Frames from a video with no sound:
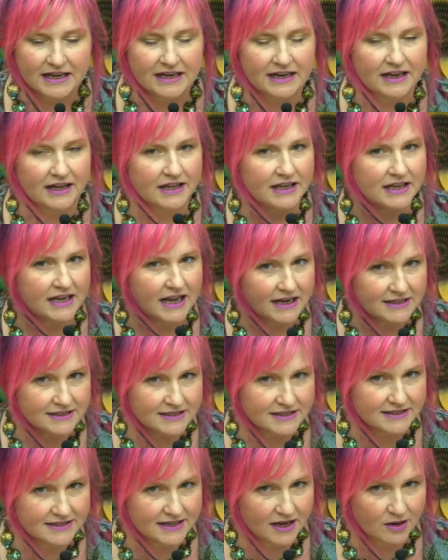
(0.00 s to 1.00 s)
Now the
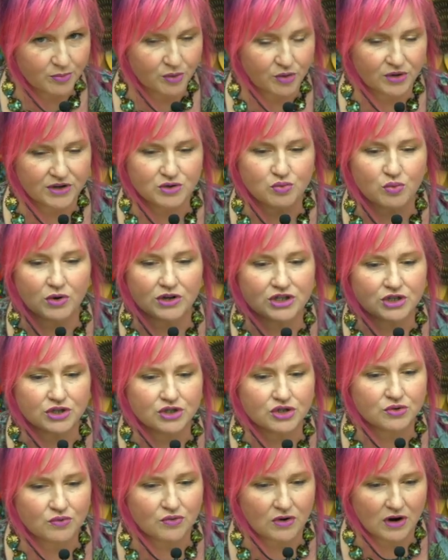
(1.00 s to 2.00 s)
next example is what you're
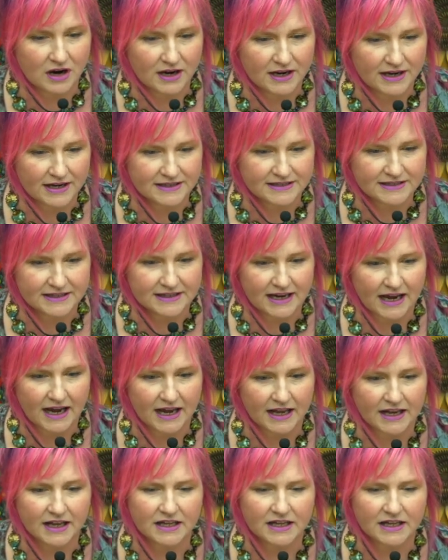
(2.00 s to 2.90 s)
trying to get.